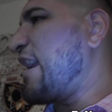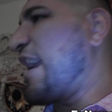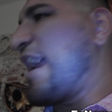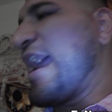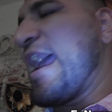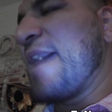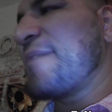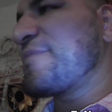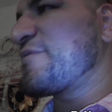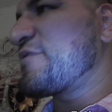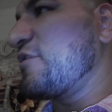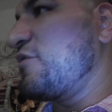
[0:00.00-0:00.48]
Yeah,
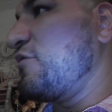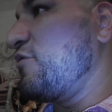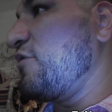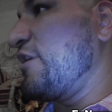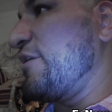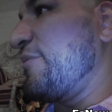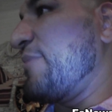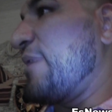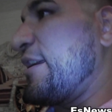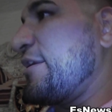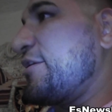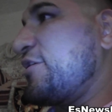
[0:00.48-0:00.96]

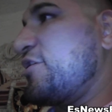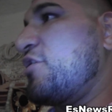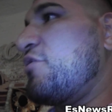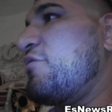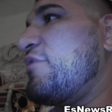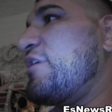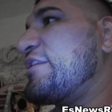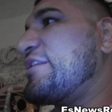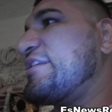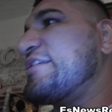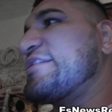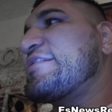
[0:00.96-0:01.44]
absolutely, man. You know
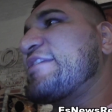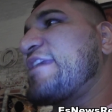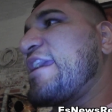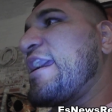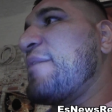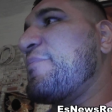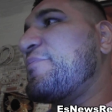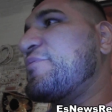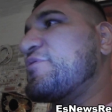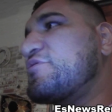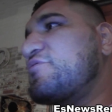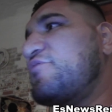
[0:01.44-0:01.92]
what? This
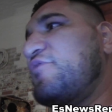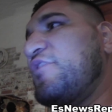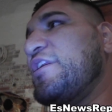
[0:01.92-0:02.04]
camp was